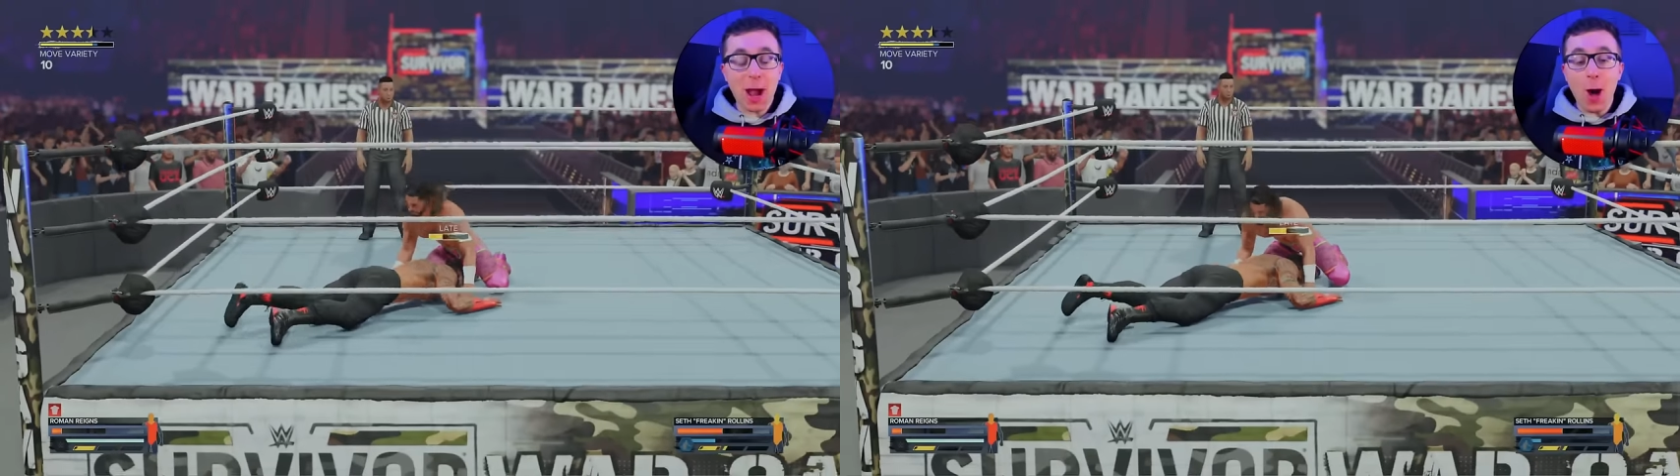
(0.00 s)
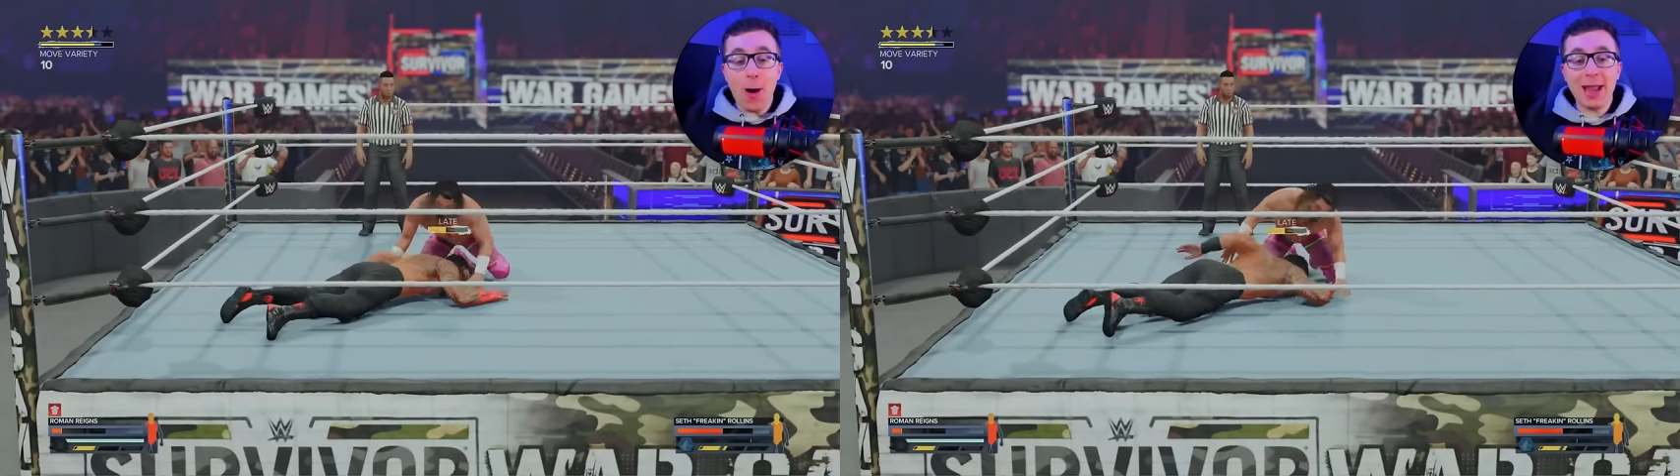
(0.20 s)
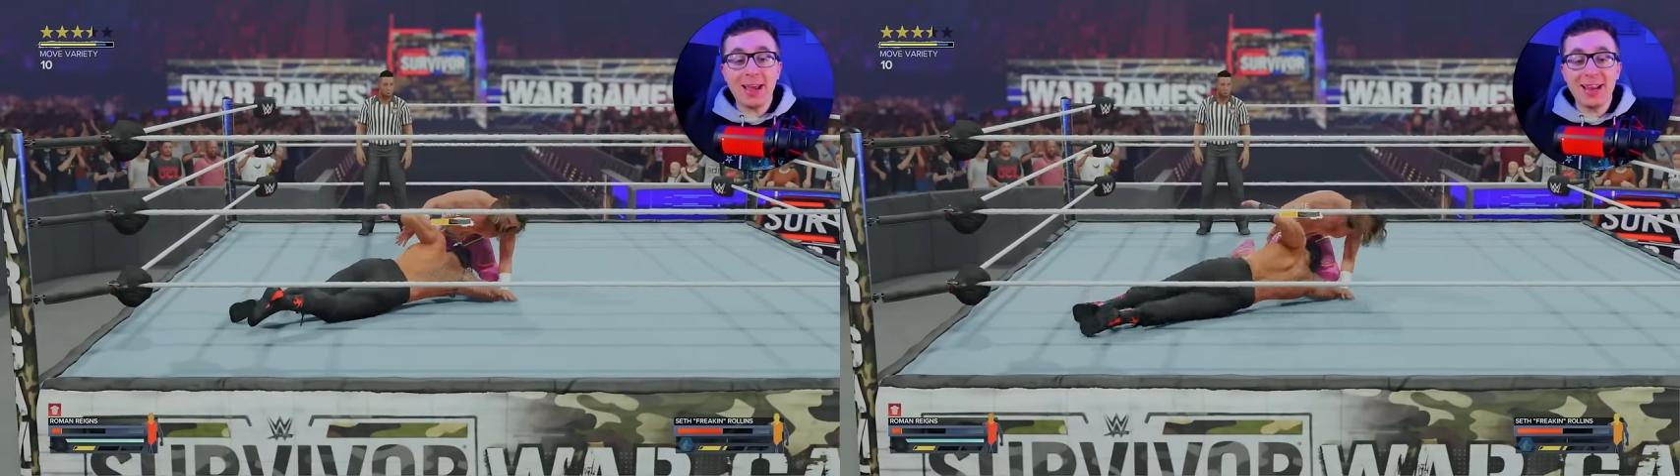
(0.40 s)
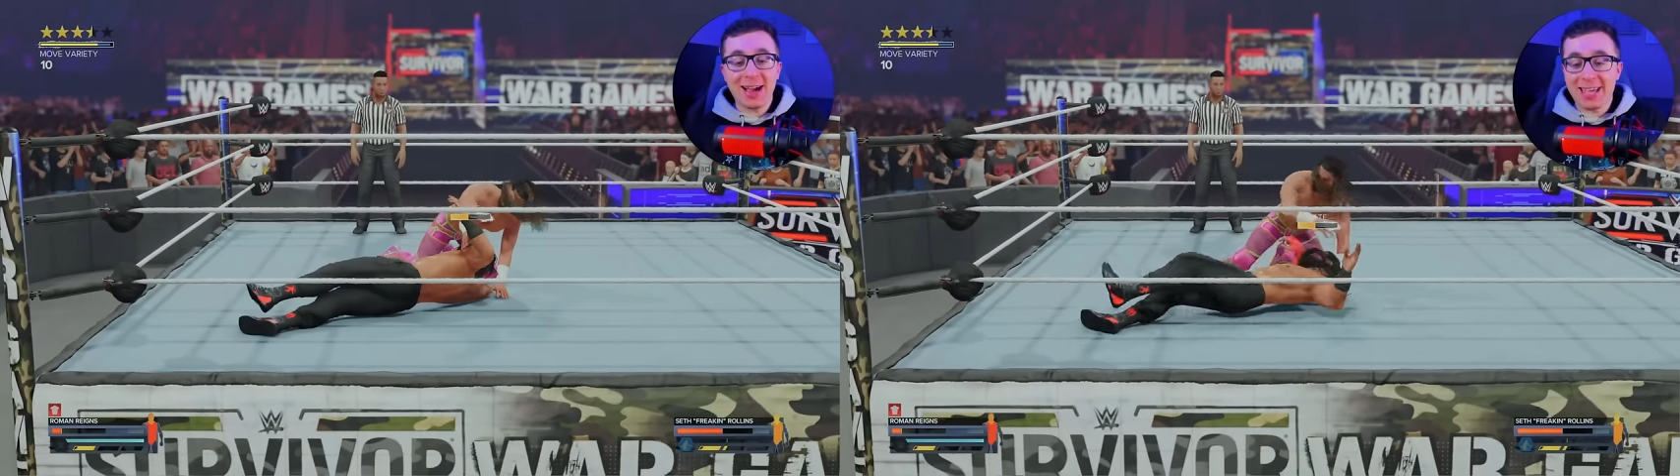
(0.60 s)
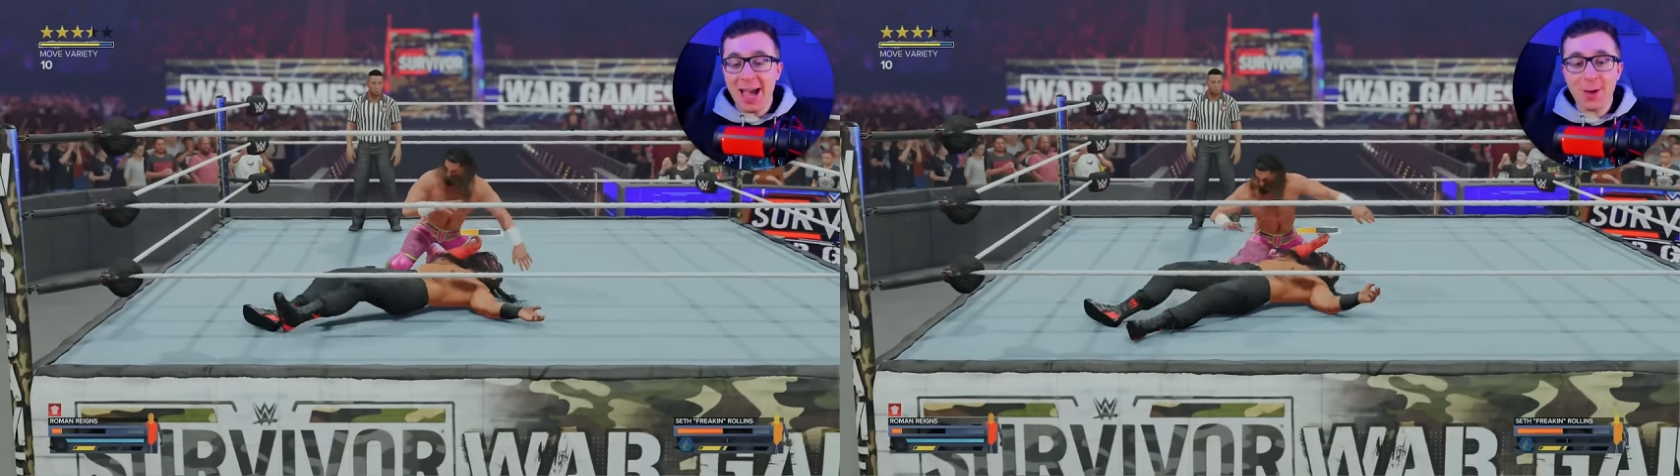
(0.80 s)
Oh, how did I
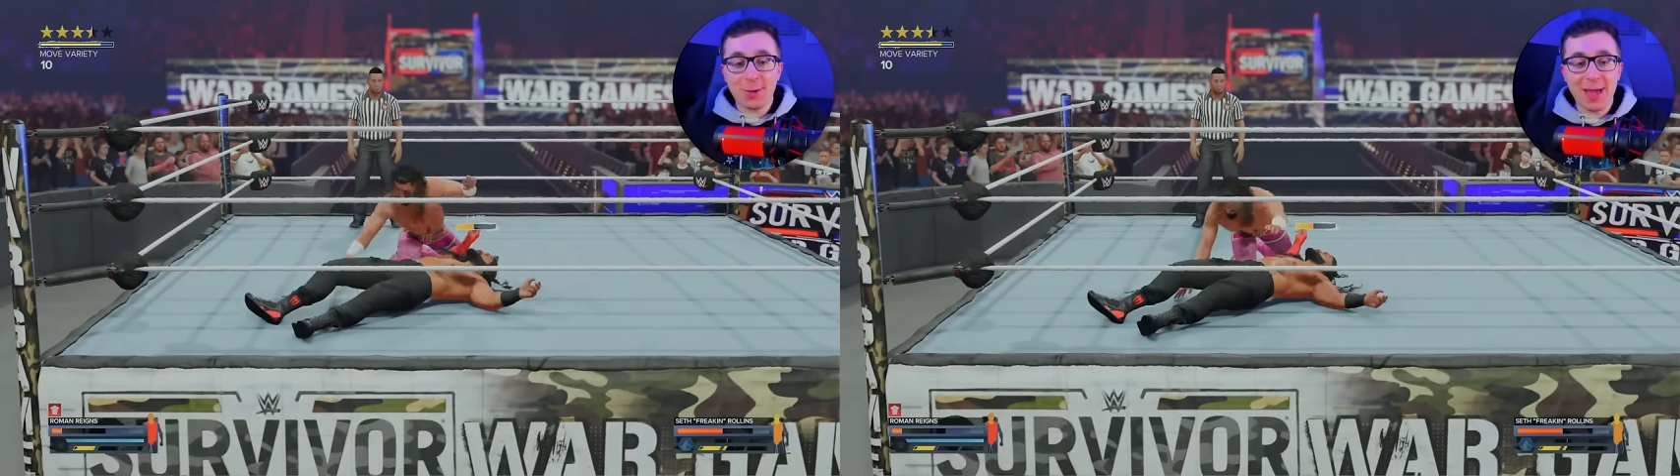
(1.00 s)
not counter